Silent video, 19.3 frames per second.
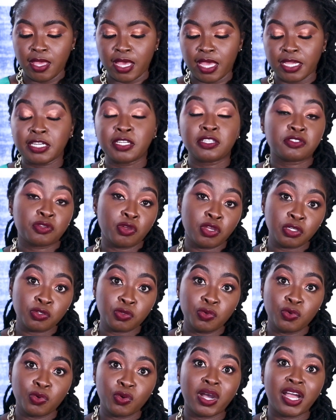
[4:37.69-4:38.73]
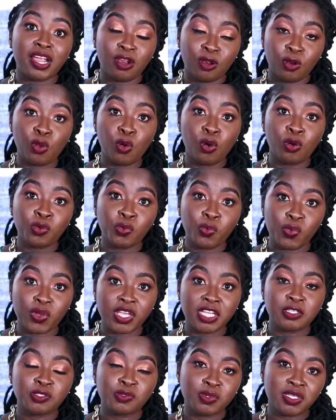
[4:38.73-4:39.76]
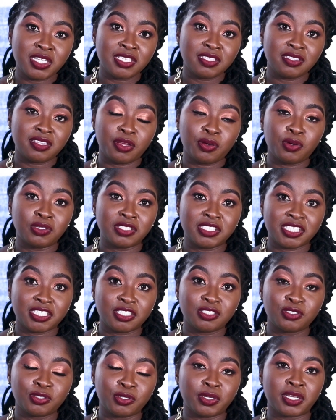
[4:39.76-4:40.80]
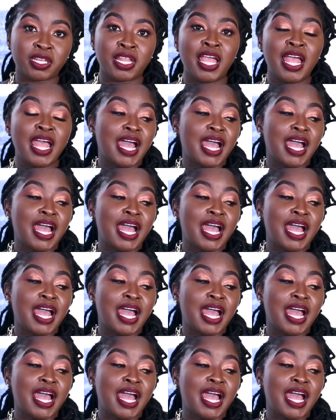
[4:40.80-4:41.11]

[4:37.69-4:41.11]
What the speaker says: and it's going to go a long way to ease the congestion.